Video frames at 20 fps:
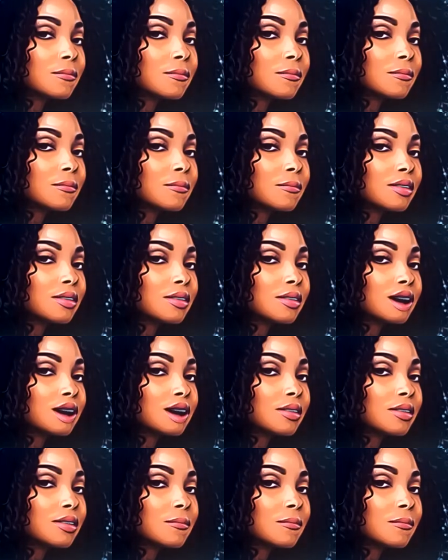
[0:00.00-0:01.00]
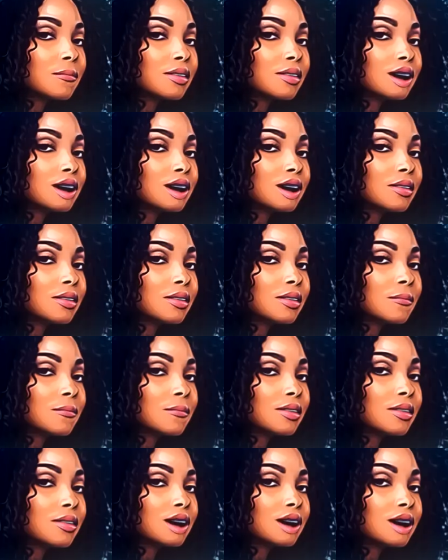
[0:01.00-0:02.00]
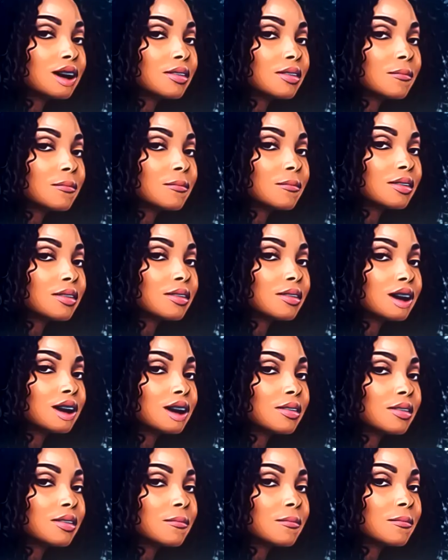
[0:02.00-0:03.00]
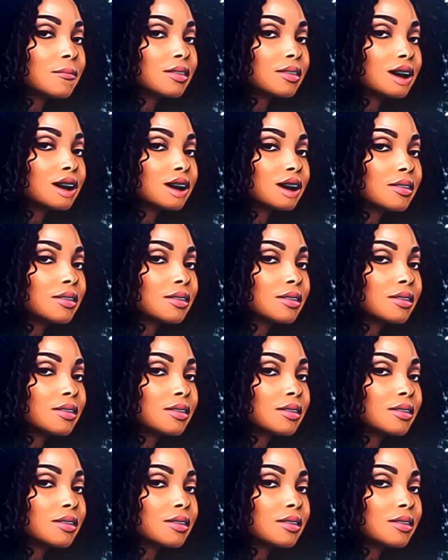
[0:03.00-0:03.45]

y'all put a pin in it and moved on. So she just needs a second.